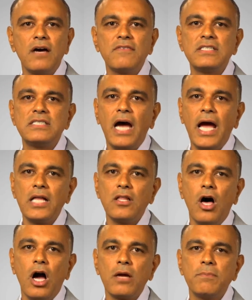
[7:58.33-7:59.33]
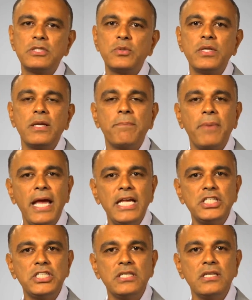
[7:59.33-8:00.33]
of a dialogue between a
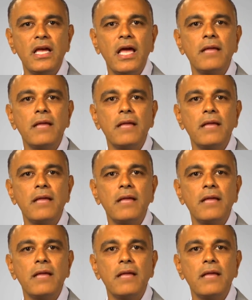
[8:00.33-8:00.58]
patient